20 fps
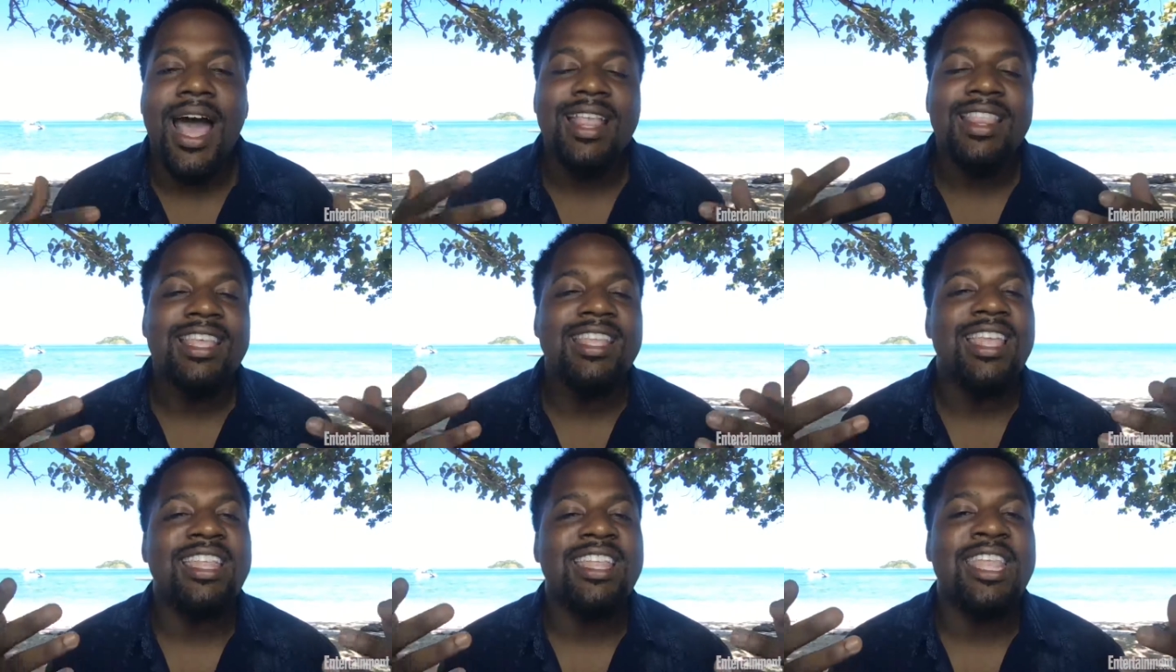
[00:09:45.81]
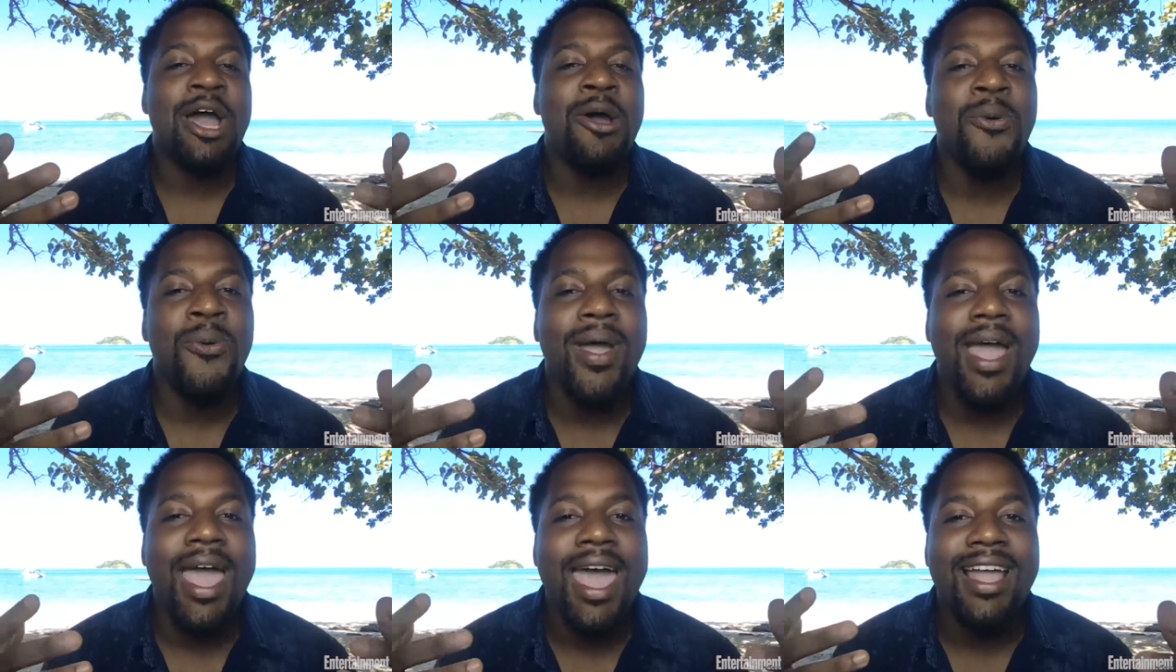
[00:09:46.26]
I think that that
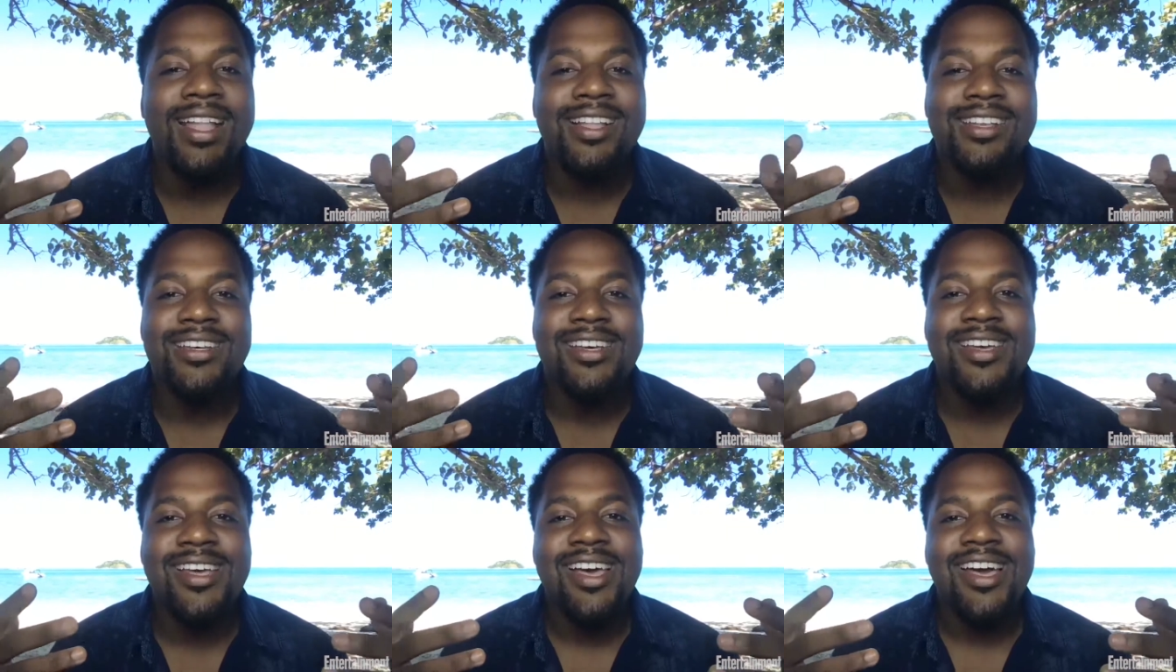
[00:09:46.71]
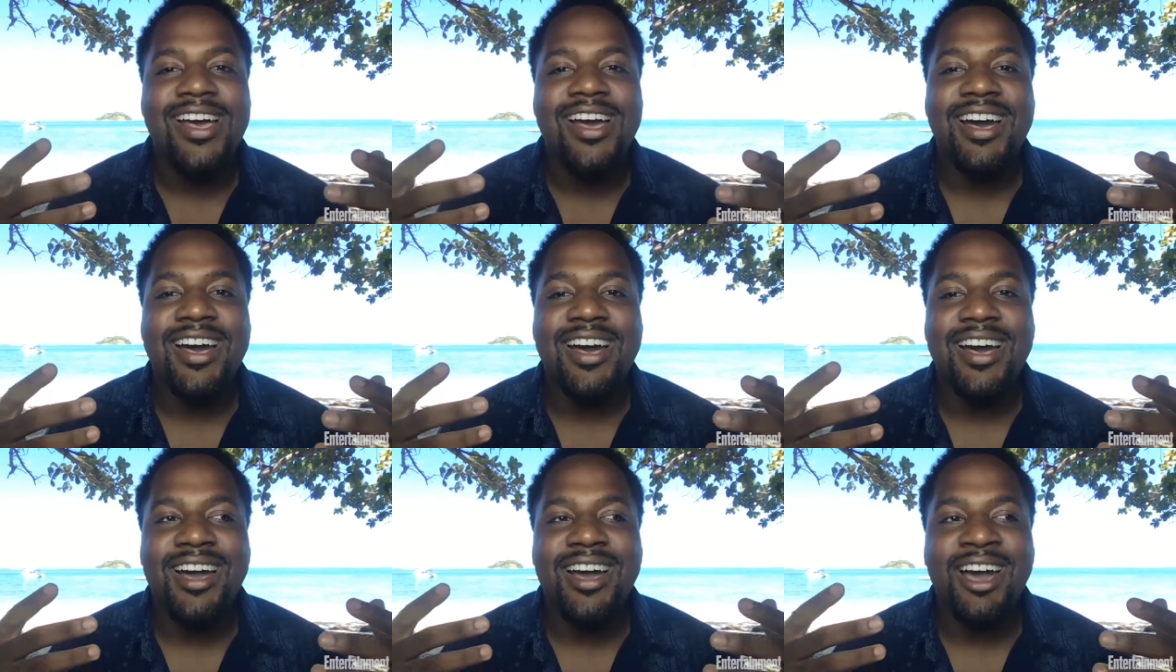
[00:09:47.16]
would add a
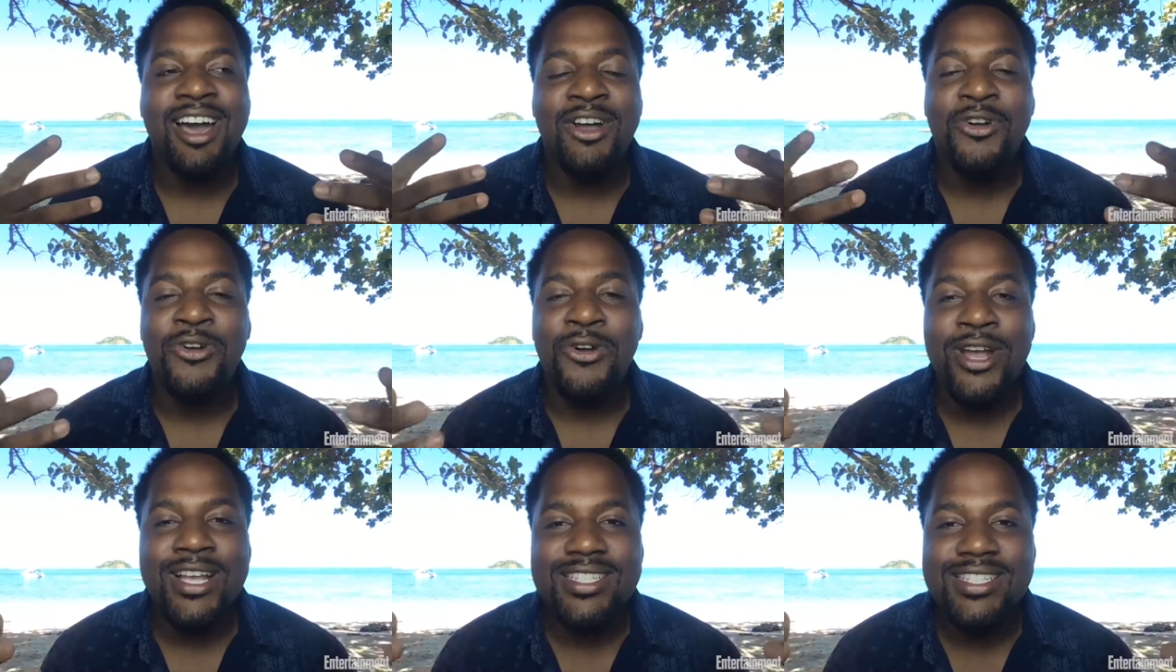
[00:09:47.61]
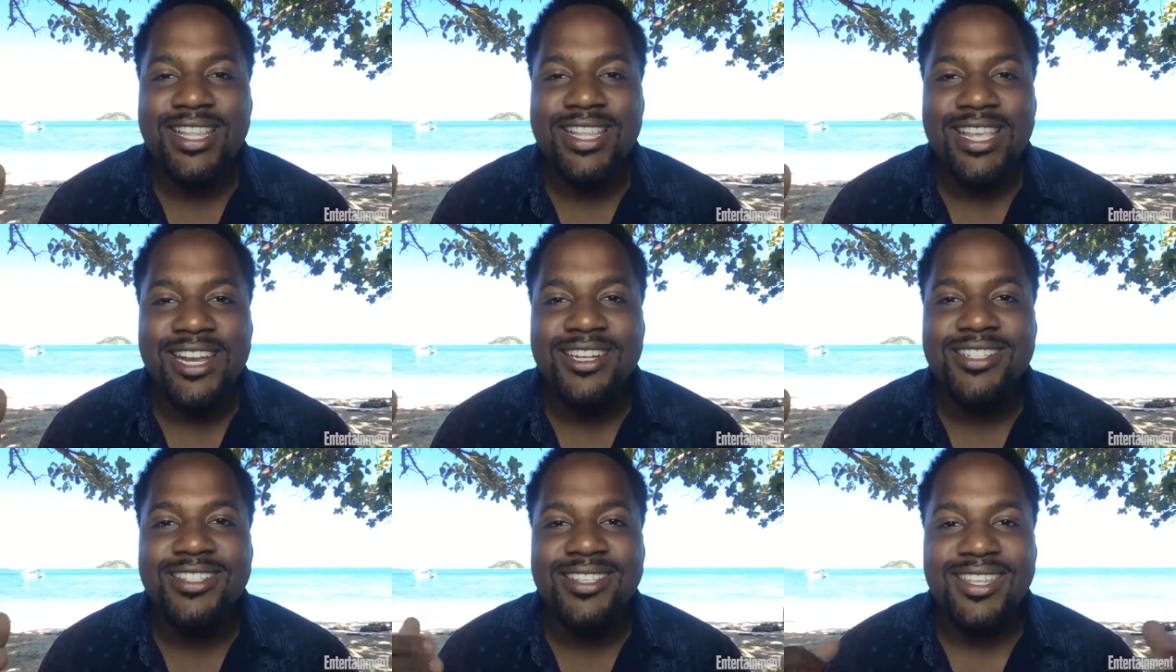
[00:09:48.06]
uh, a crazy
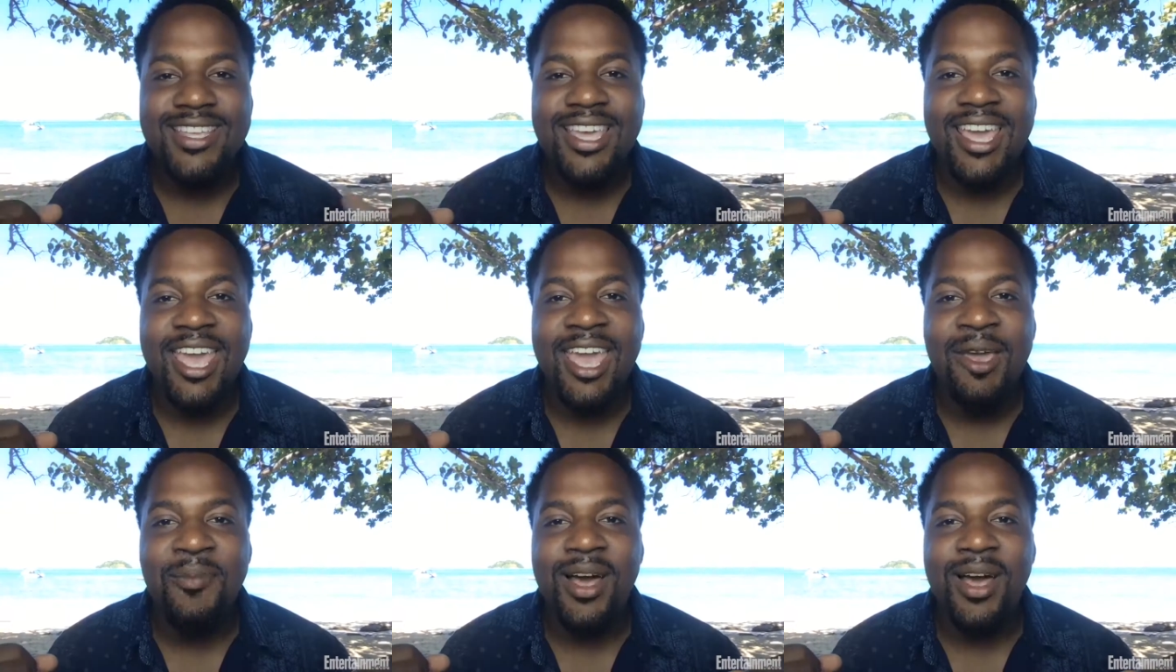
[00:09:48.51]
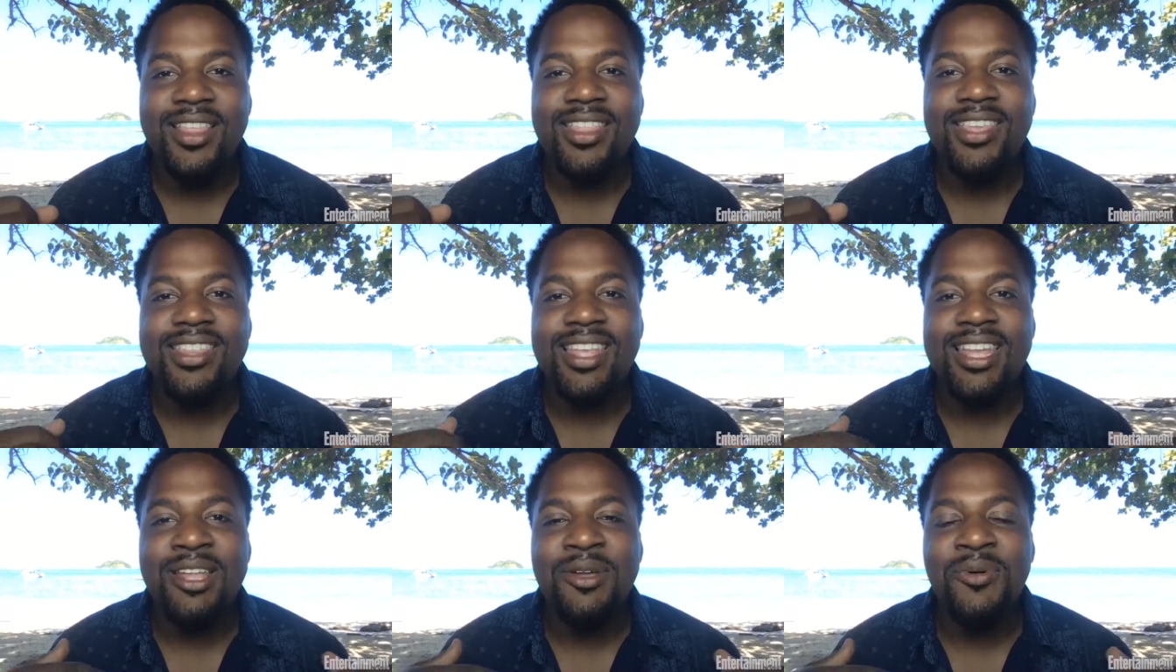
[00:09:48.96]
layer to the game. I
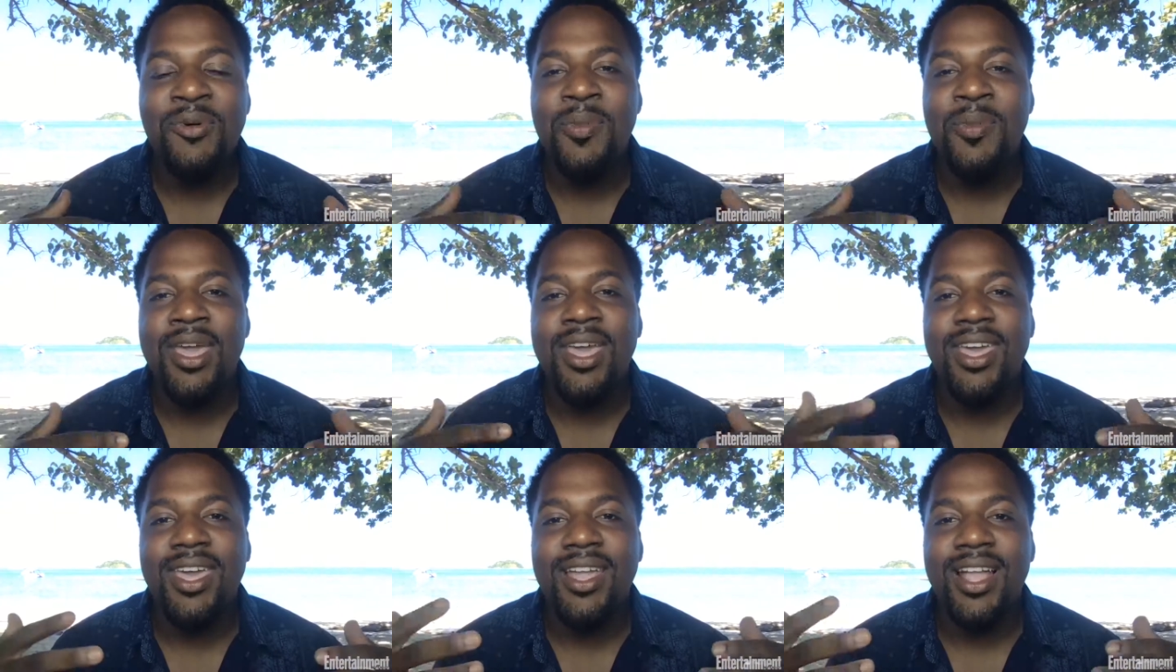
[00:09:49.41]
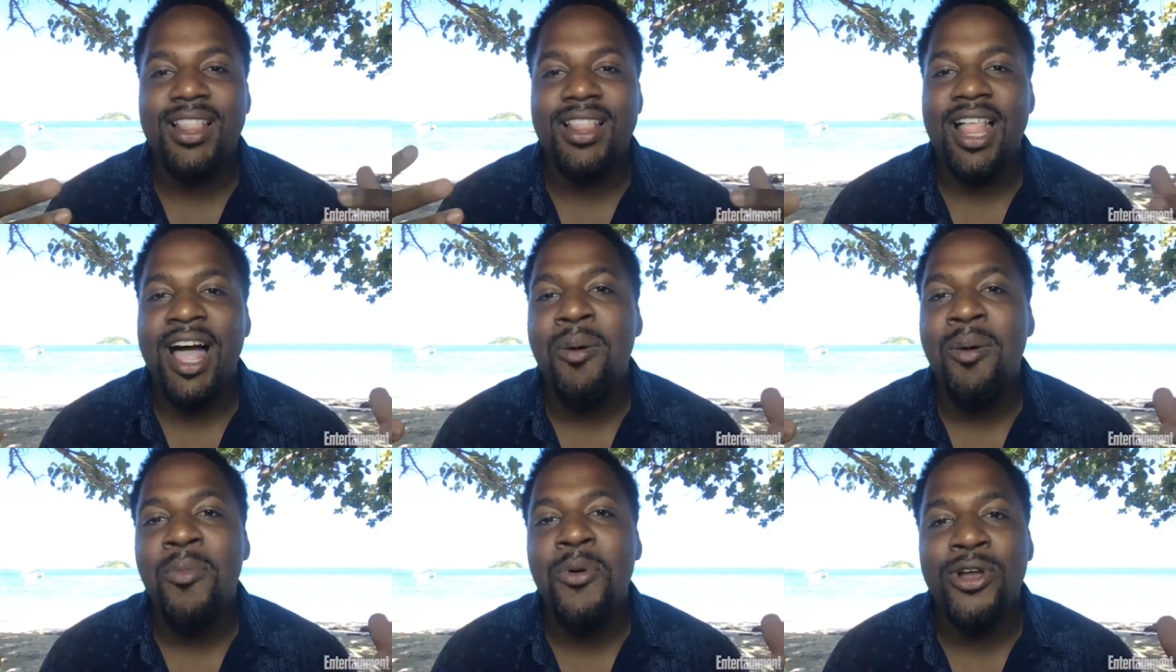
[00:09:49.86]
think that it would make it a
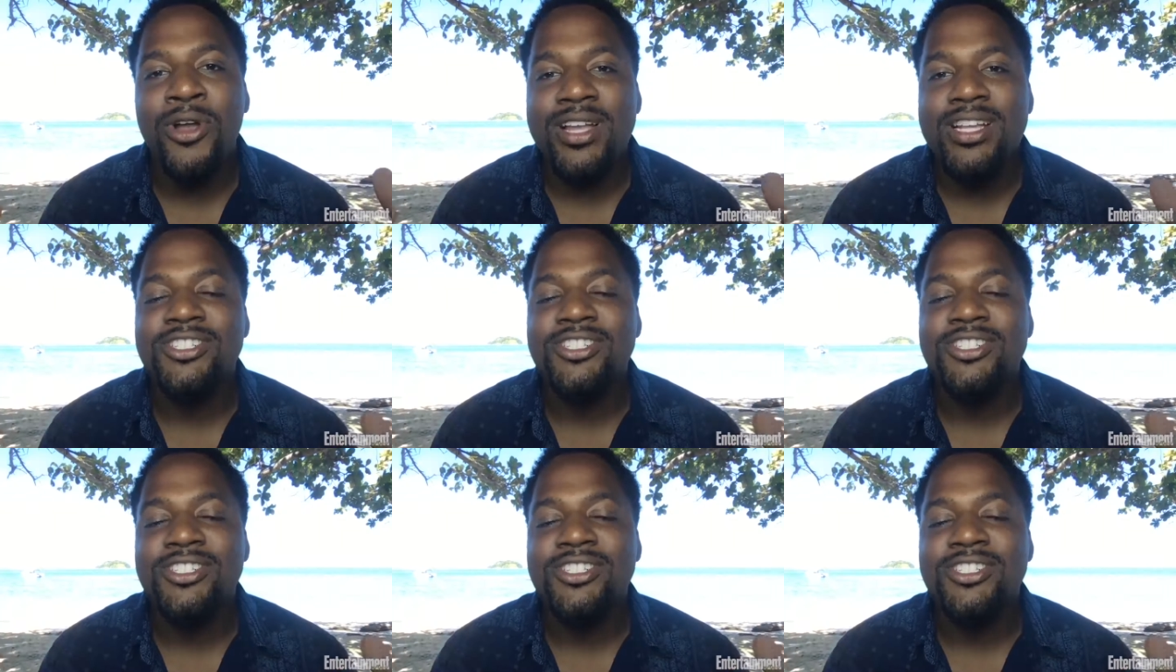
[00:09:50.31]
lot more